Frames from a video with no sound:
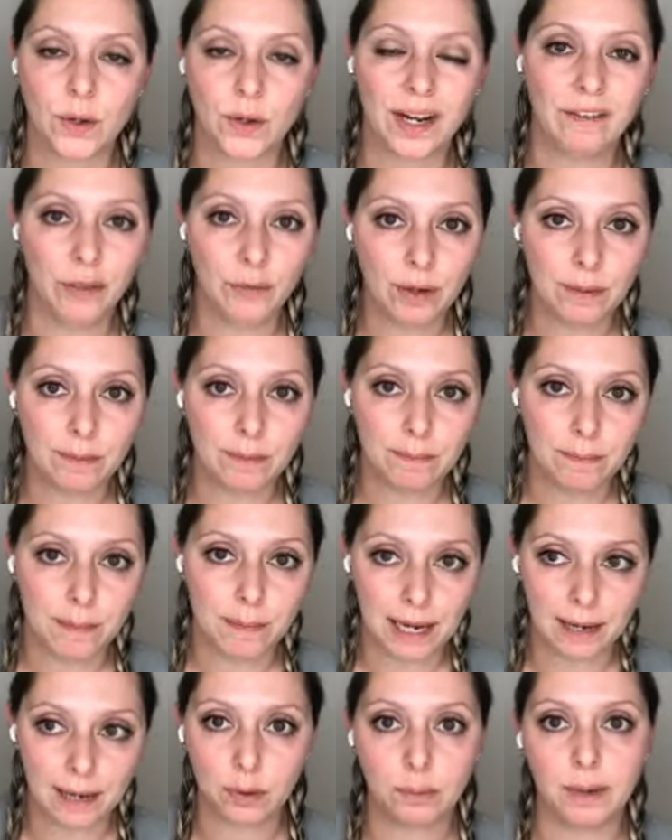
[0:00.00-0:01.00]
So I have three
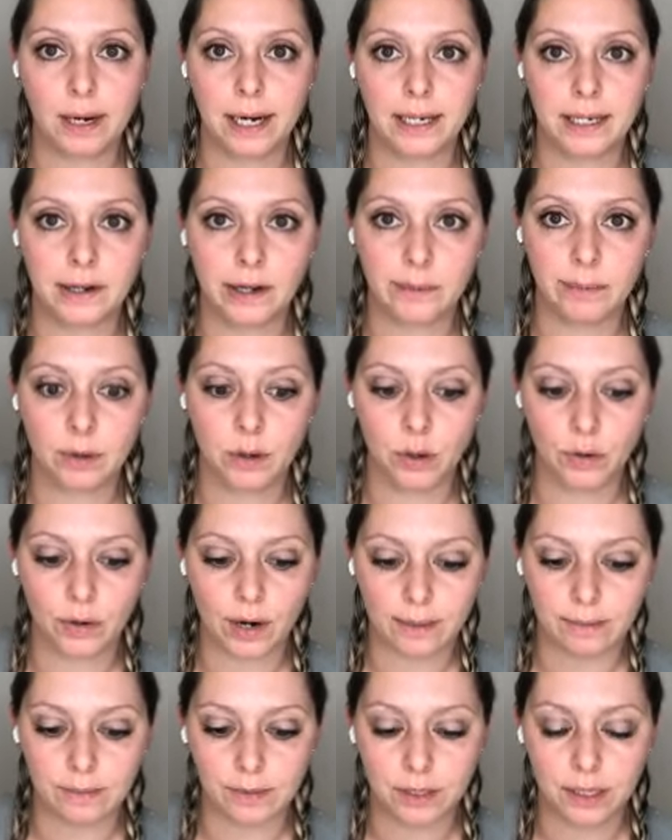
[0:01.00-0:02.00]
main proprietary
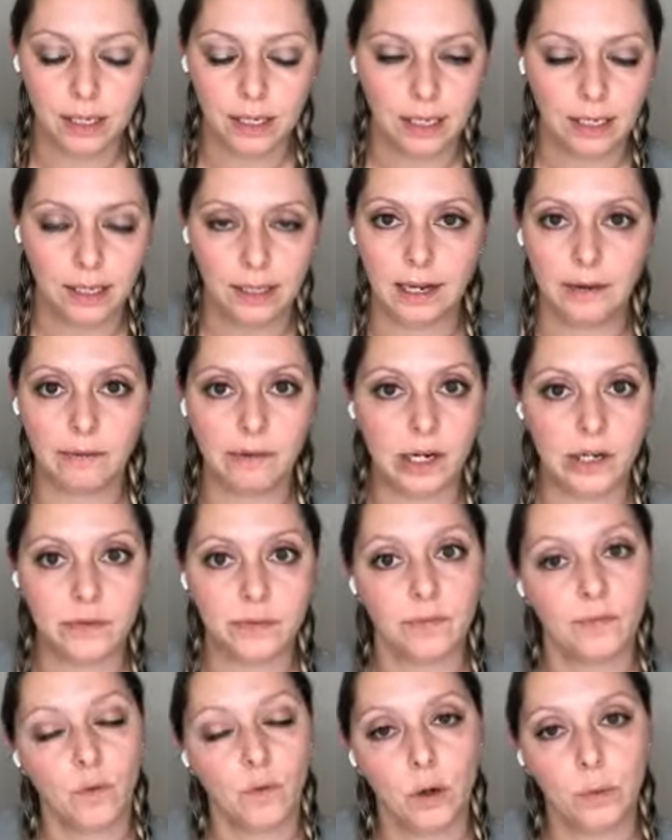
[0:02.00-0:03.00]
programs. They range
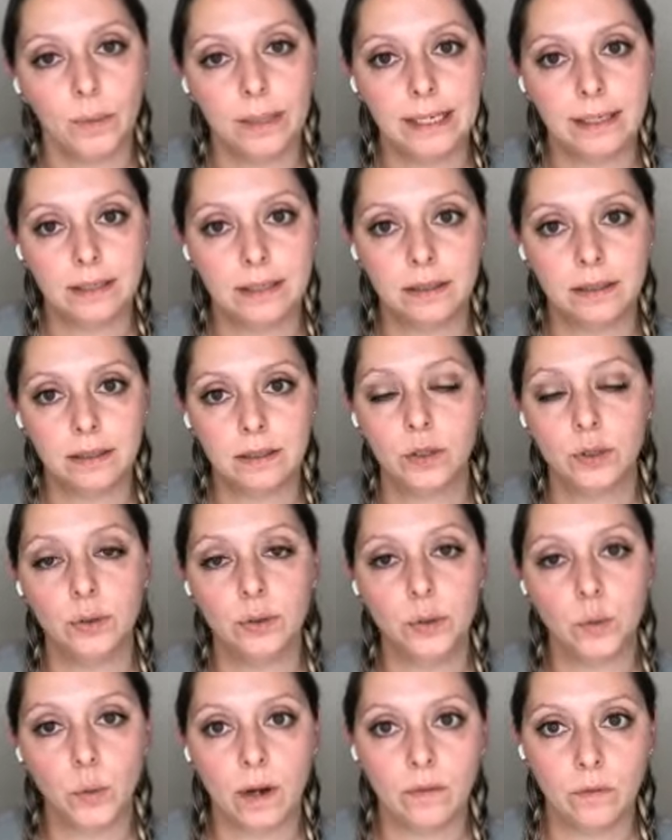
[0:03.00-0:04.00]
from four weeks
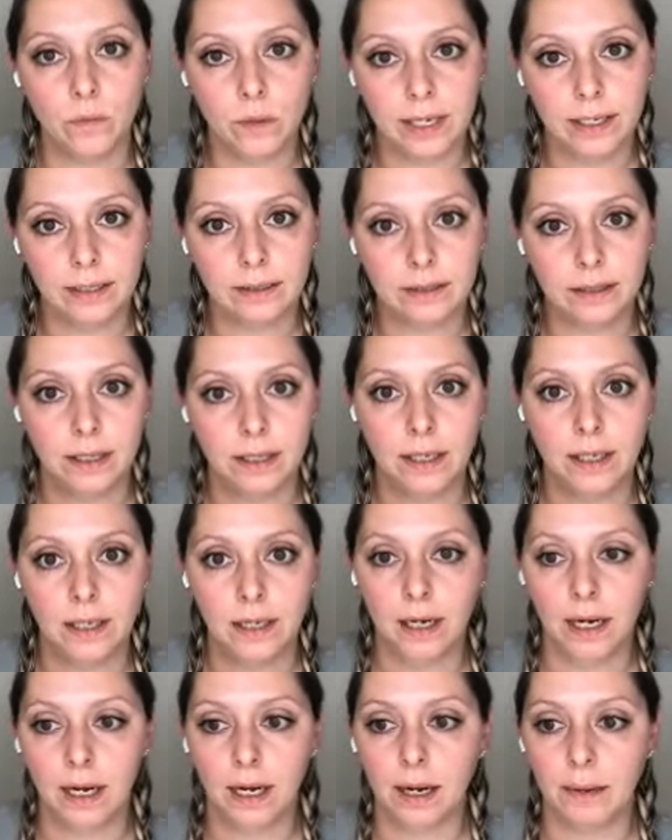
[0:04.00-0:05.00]
to 12 weeks.
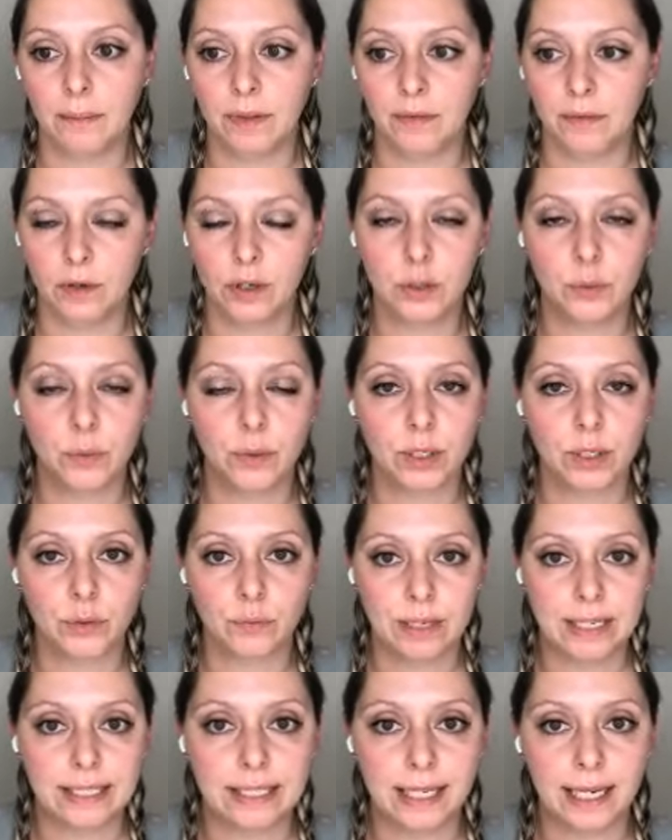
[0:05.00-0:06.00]
Um, the first one is a
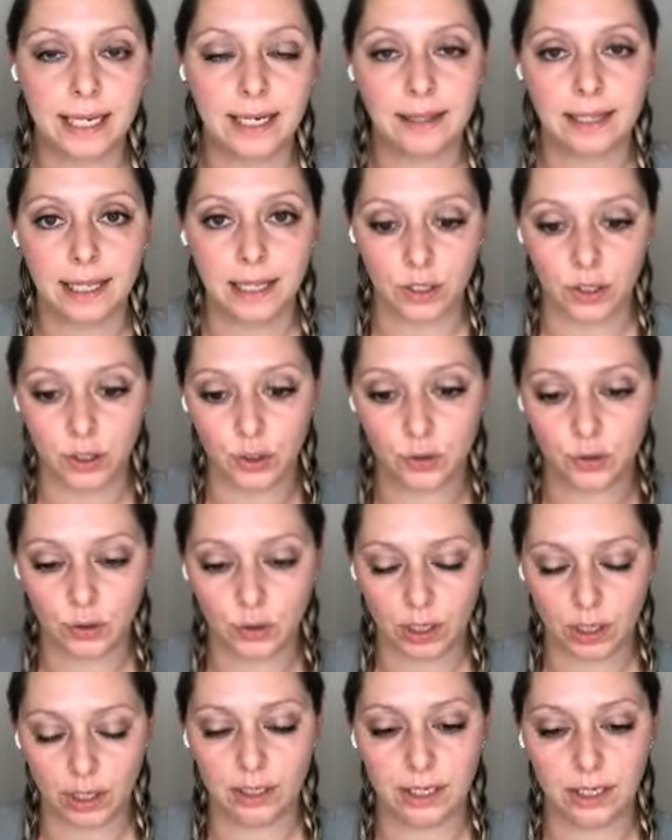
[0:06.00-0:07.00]
reset that's
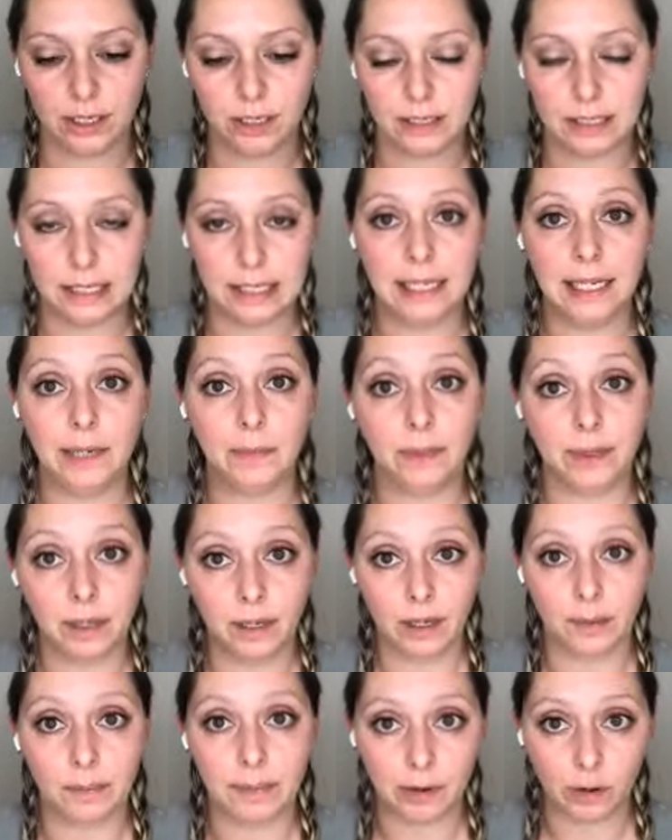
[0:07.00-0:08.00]
strictly dealing with the
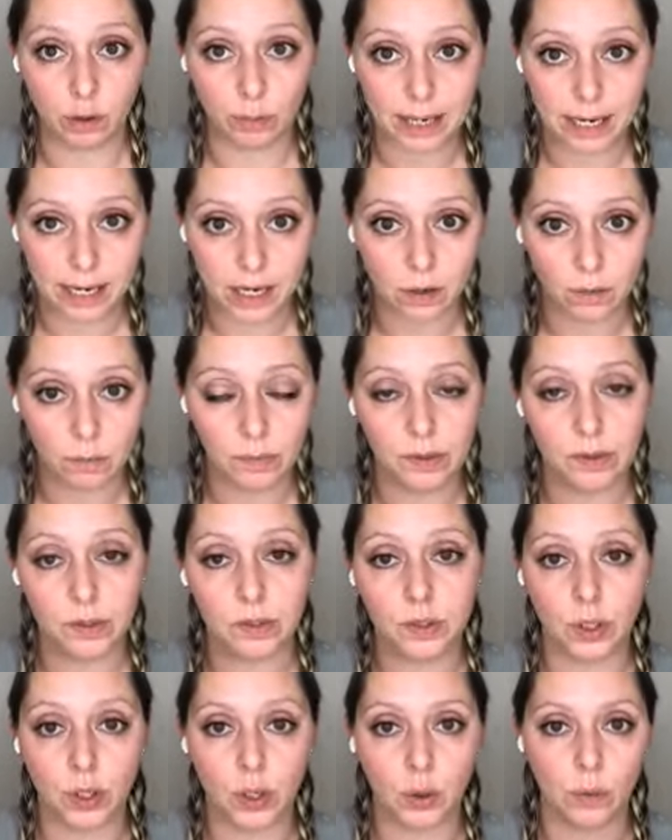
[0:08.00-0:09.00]
gut microbiome.
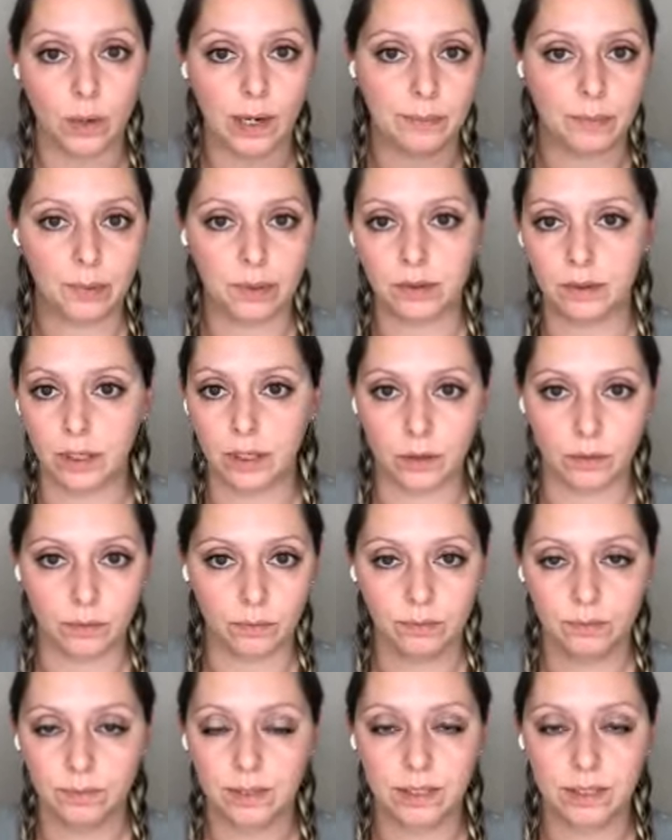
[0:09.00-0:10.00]
So I put, you know,
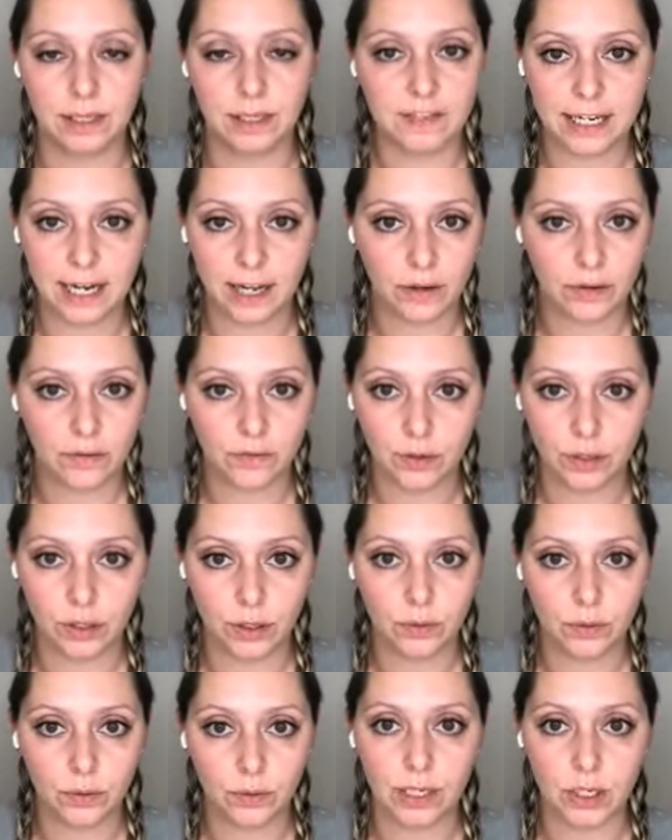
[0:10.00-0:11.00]
stuff together for
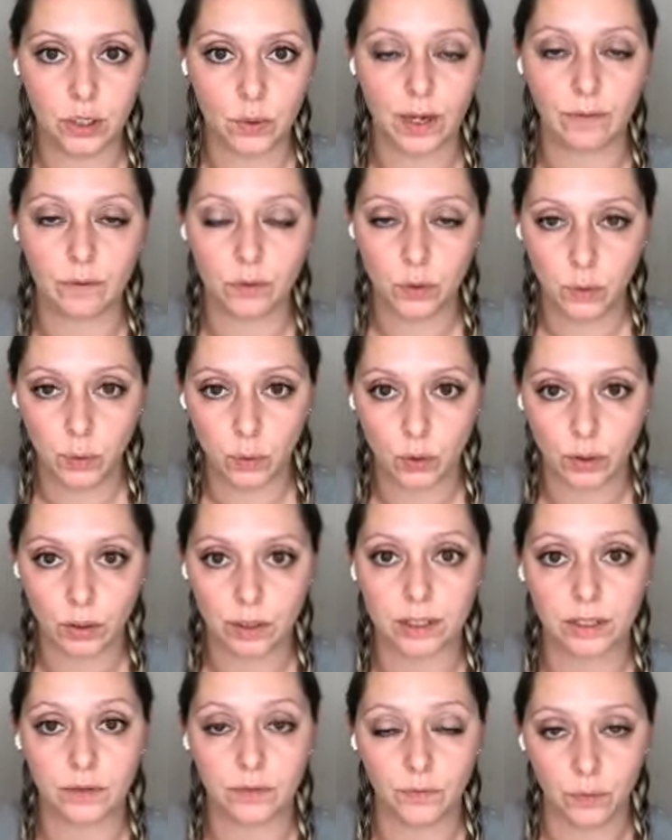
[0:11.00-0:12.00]
you. I do have a
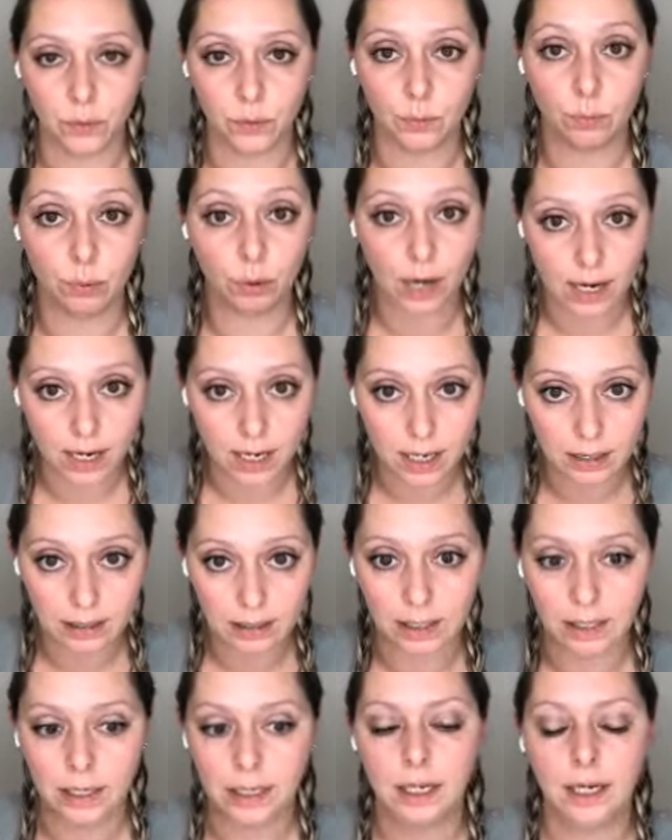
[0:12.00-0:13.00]
tool. It's a food
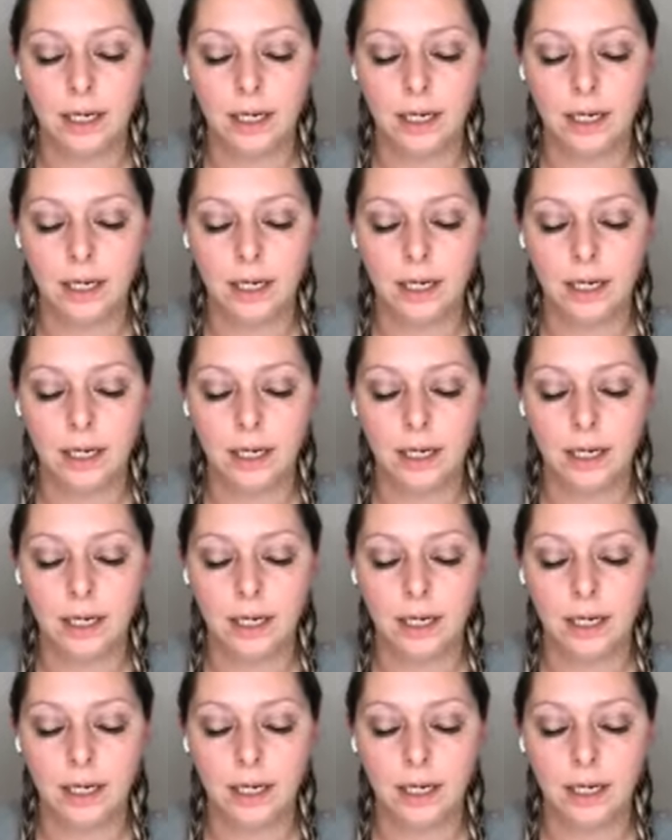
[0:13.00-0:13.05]
product.